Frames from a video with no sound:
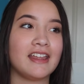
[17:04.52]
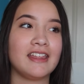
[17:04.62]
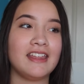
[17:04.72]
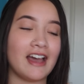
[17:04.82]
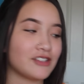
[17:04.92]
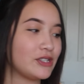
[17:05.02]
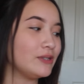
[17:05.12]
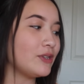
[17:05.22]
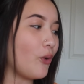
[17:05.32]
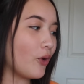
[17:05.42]
yeah,
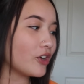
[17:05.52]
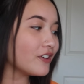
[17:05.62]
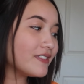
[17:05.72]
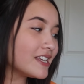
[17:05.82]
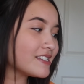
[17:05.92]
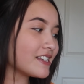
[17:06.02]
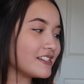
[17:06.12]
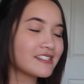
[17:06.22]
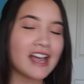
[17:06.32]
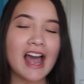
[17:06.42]
so the order of this
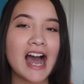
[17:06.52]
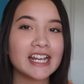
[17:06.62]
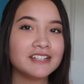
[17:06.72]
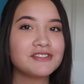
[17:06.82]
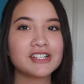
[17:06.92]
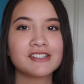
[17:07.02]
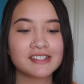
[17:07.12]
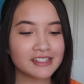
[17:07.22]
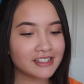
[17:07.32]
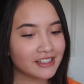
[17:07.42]
is kind of
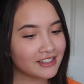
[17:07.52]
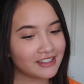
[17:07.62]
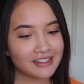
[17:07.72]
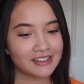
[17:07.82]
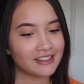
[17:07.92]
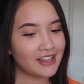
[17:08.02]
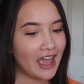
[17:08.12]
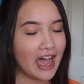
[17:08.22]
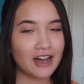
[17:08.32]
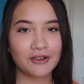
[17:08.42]
just
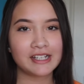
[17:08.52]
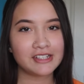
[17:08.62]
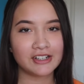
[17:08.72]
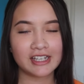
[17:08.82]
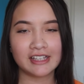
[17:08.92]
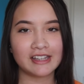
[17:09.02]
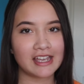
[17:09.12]
how I took it.